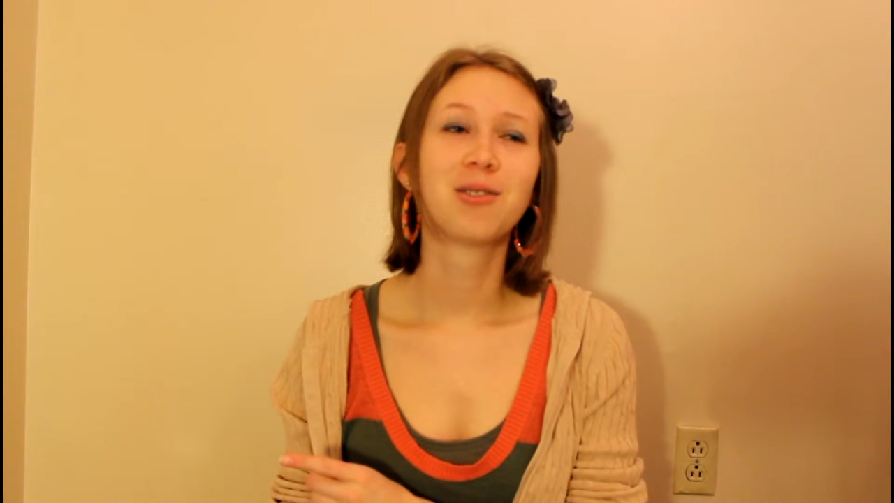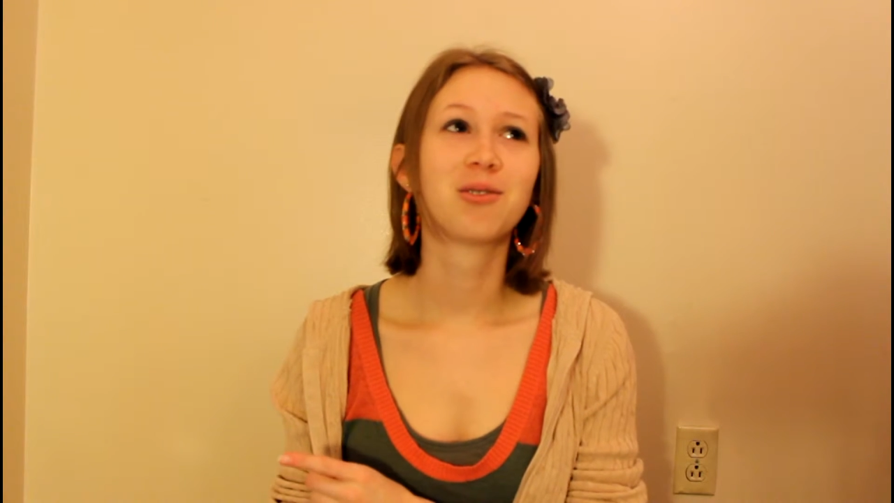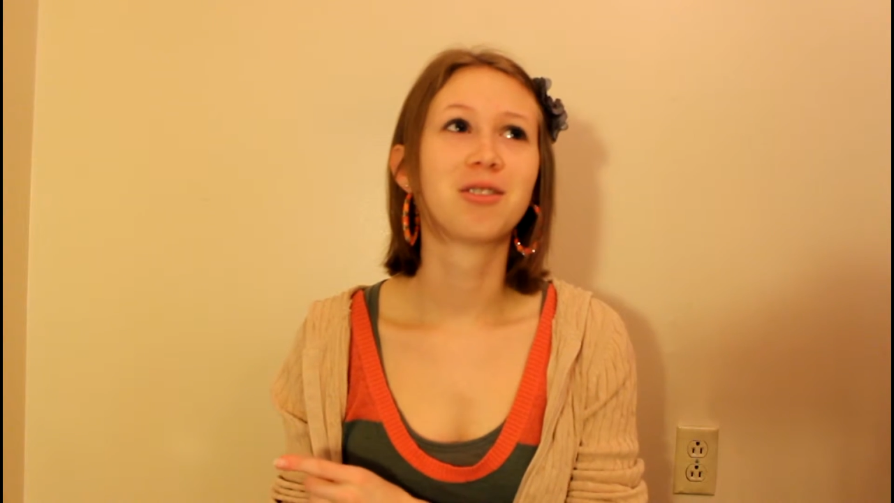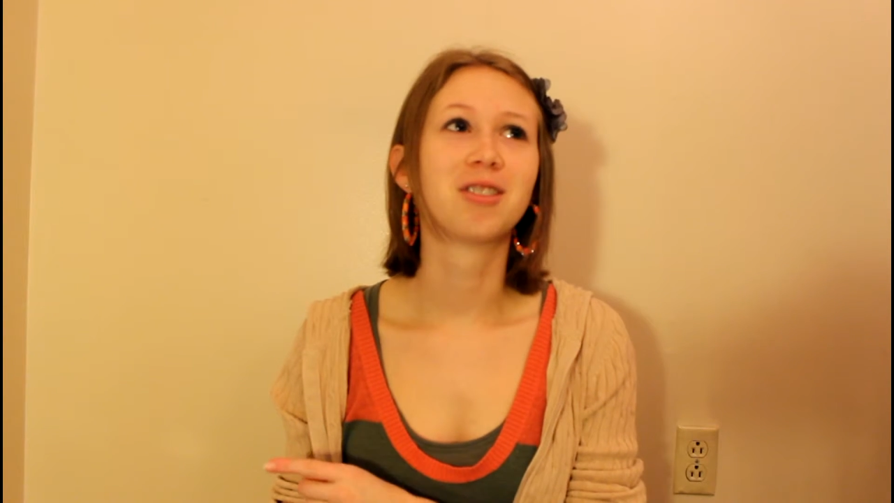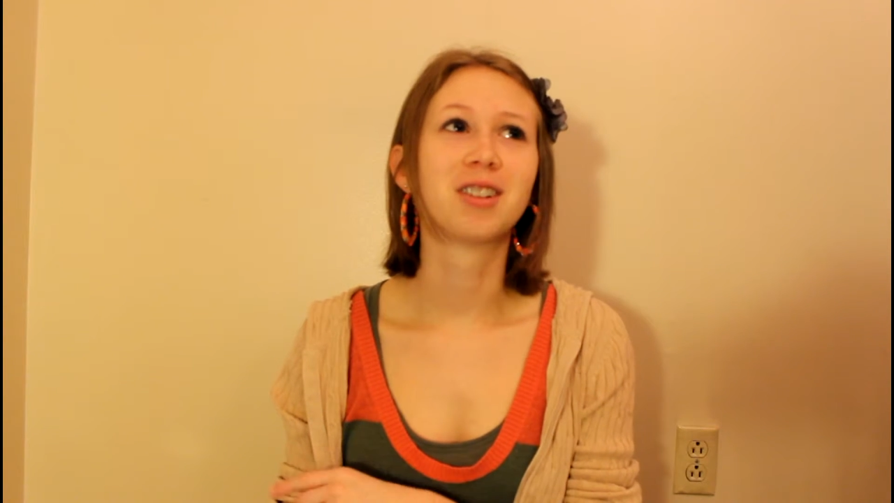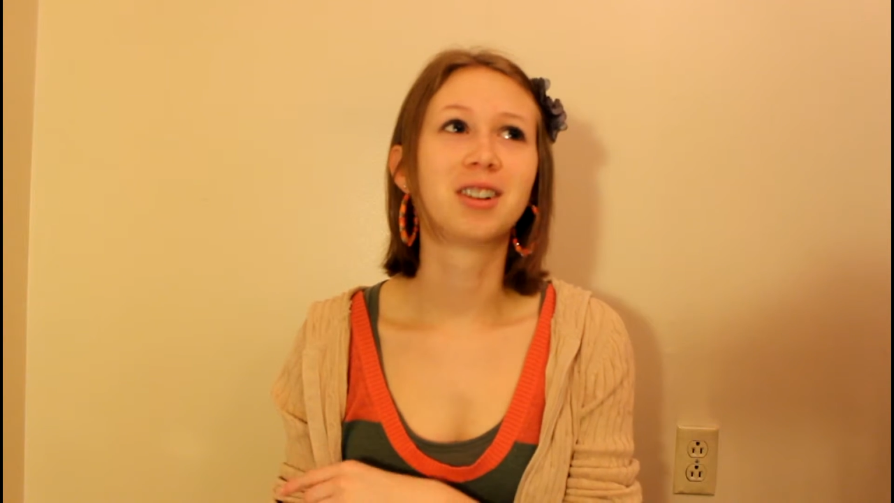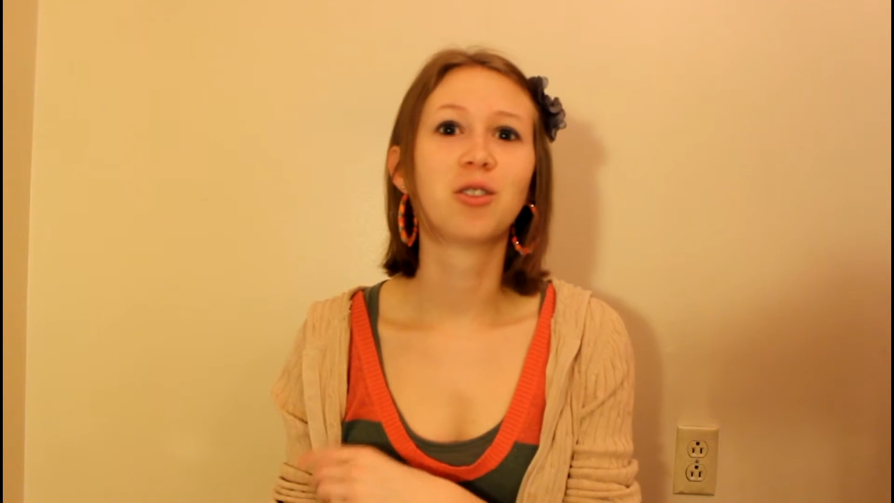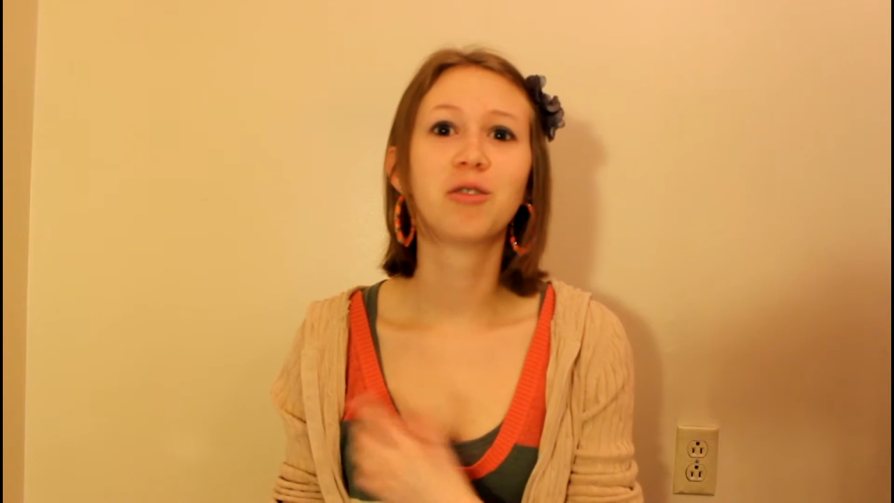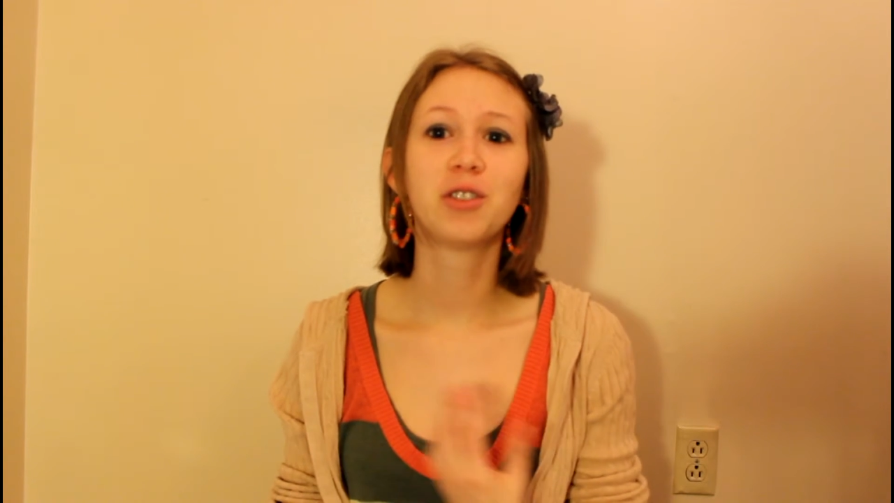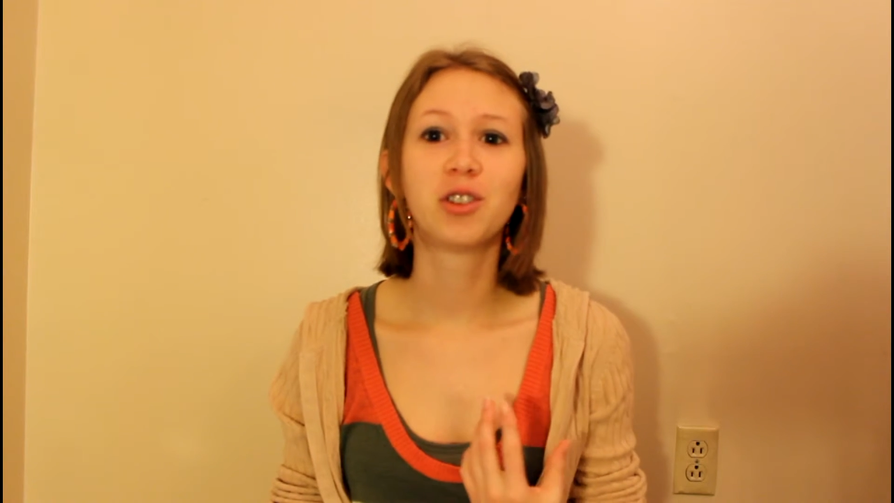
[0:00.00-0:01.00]
or
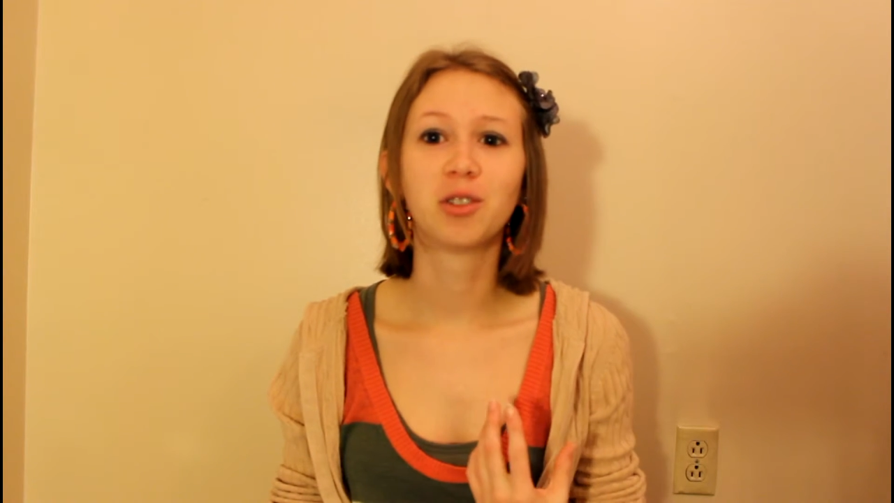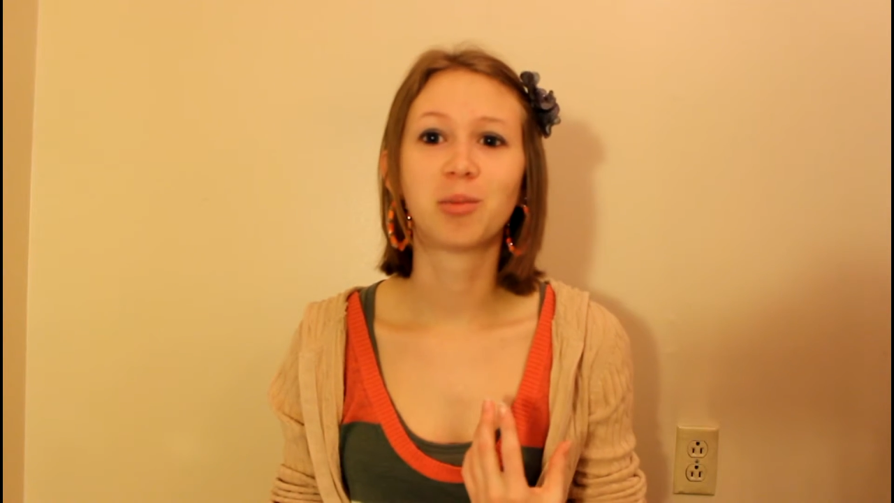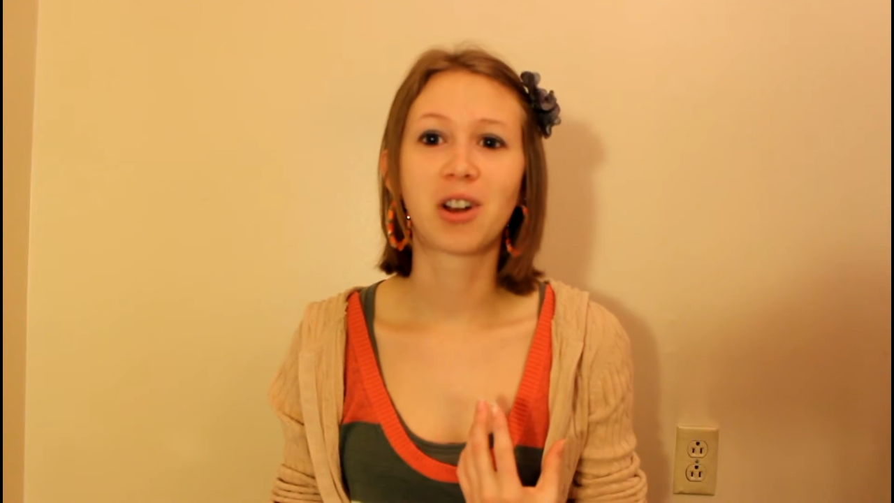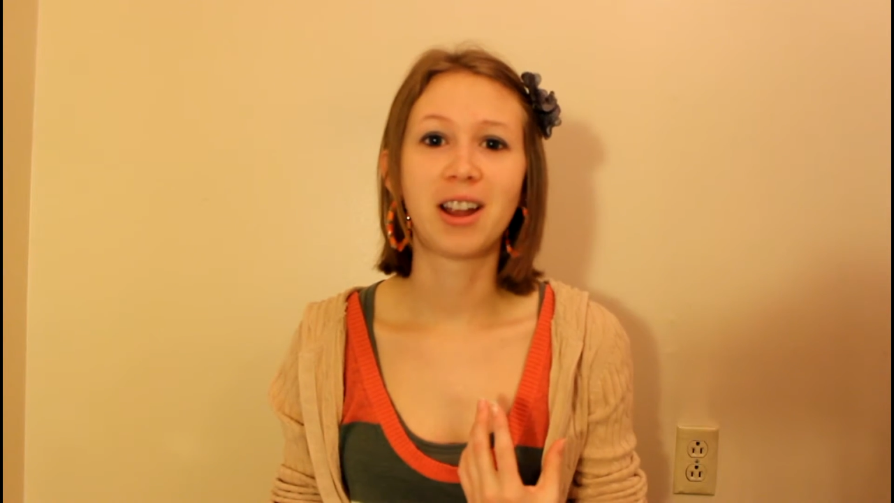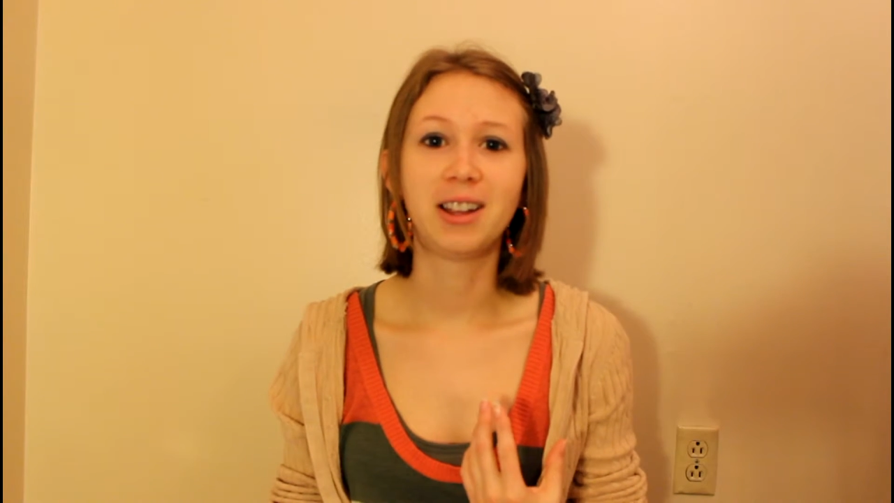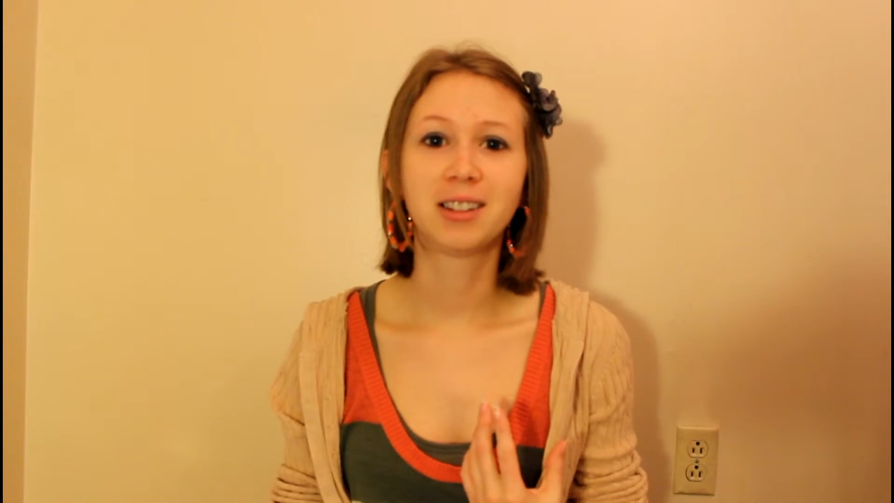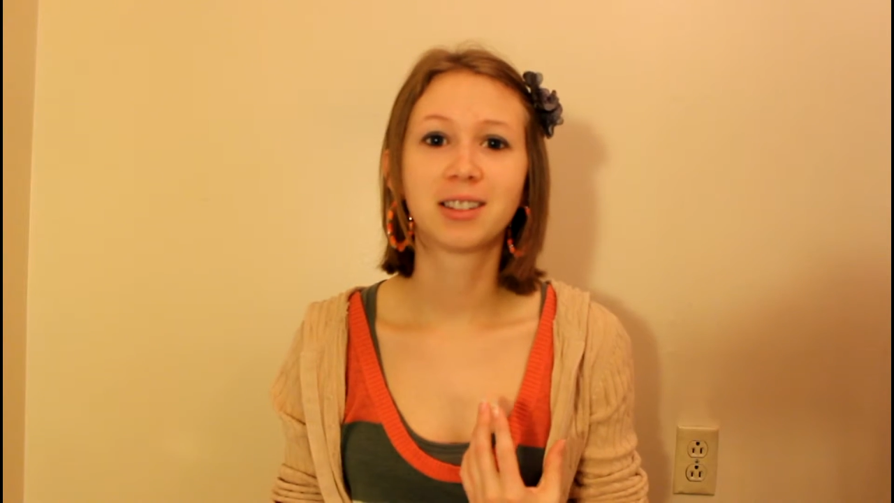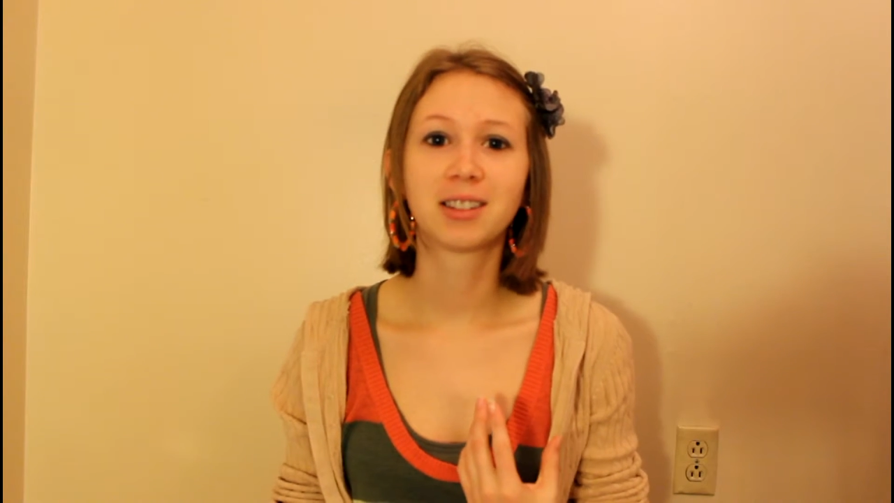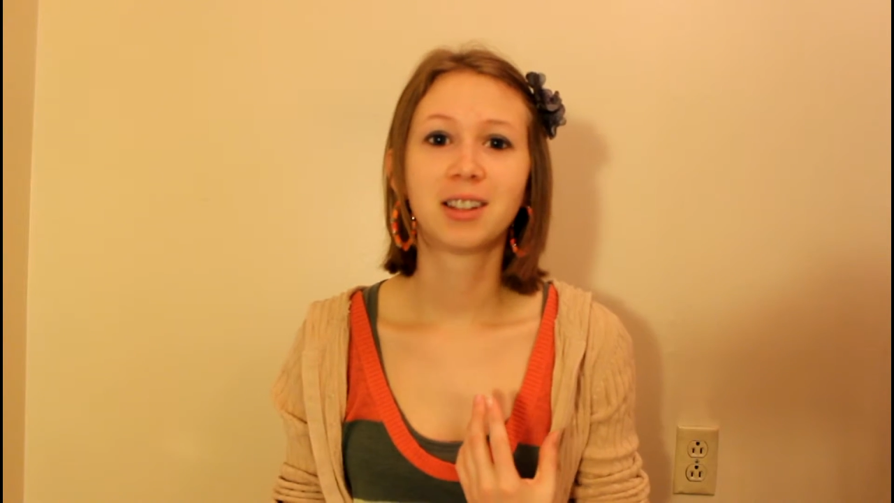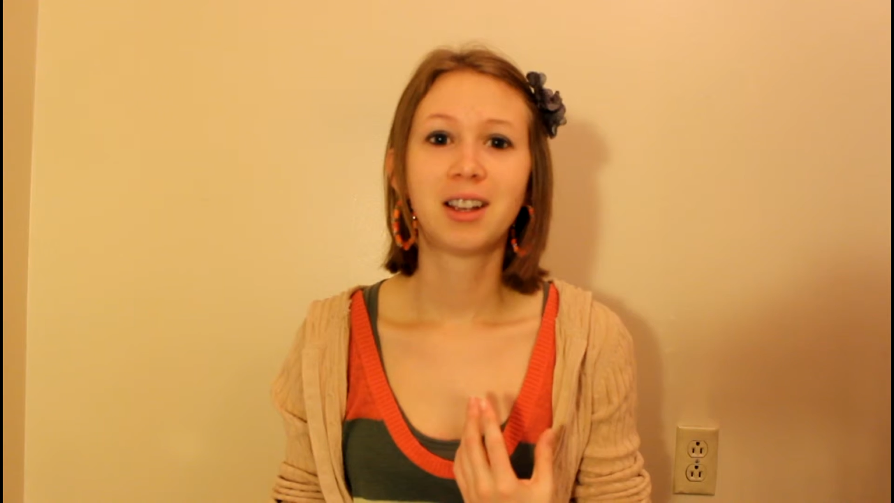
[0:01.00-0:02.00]
over your
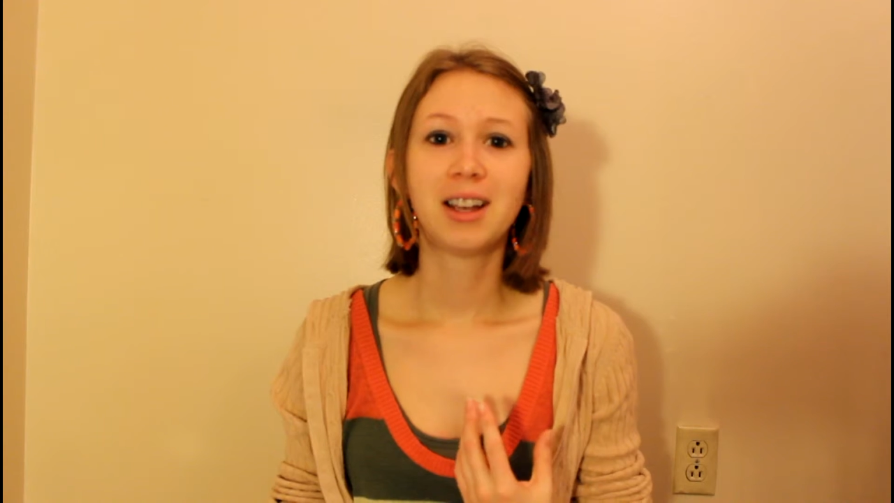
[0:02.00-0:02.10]
breaks,